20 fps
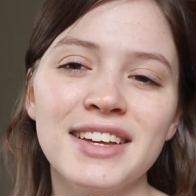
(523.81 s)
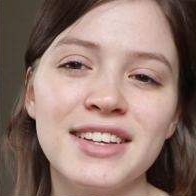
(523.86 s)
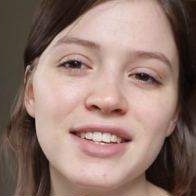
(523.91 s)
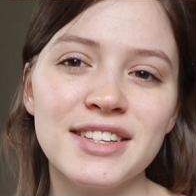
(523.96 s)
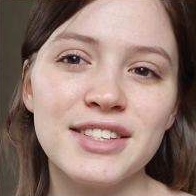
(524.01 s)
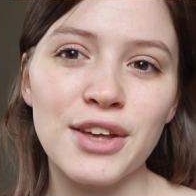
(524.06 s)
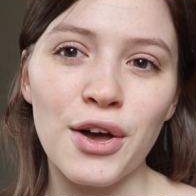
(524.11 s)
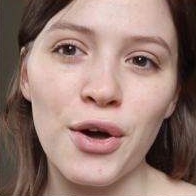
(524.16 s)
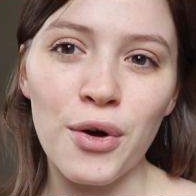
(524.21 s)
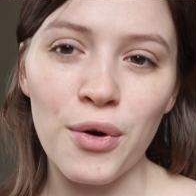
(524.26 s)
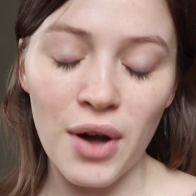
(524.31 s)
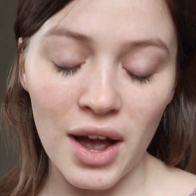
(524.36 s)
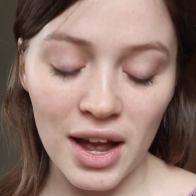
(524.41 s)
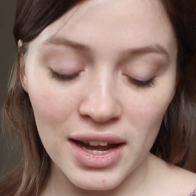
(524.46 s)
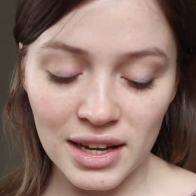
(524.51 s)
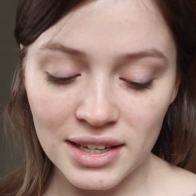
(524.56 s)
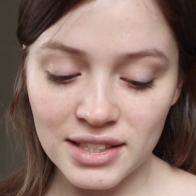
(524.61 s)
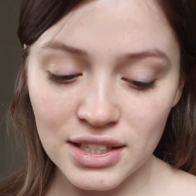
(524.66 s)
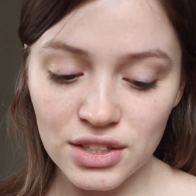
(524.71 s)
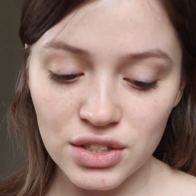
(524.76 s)
So
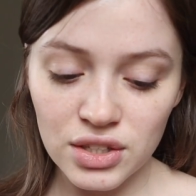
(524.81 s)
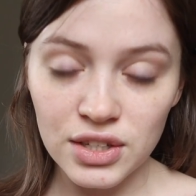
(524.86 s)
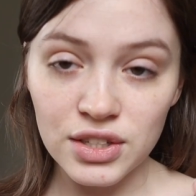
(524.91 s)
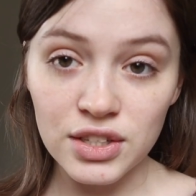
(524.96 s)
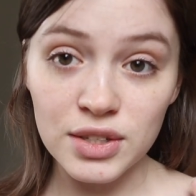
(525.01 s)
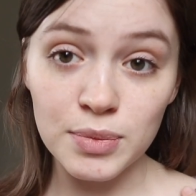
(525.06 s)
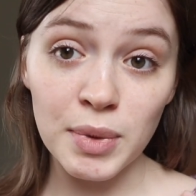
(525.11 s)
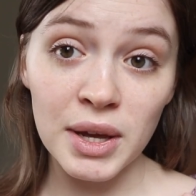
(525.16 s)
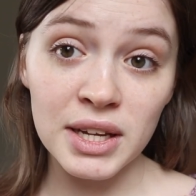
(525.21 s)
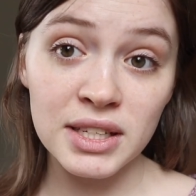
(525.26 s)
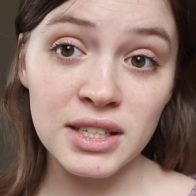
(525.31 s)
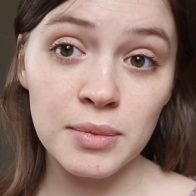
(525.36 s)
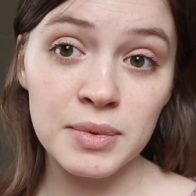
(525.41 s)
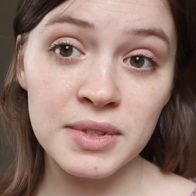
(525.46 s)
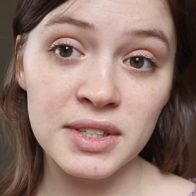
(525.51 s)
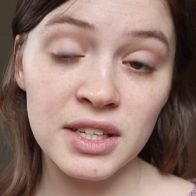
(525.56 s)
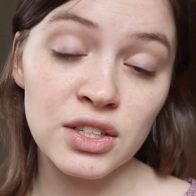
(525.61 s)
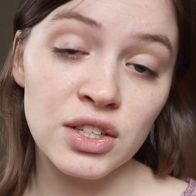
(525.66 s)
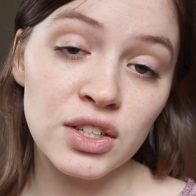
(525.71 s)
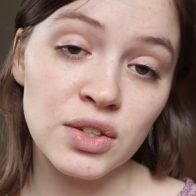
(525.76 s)
I essentially just picked up
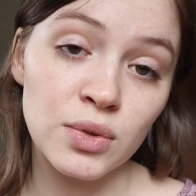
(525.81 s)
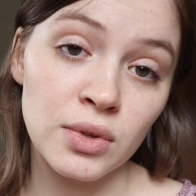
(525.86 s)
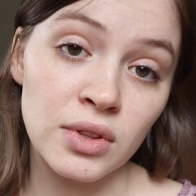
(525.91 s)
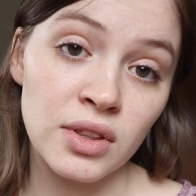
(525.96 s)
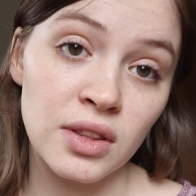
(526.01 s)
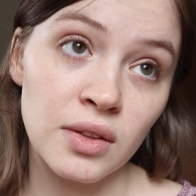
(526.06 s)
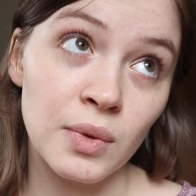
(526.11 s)
stitches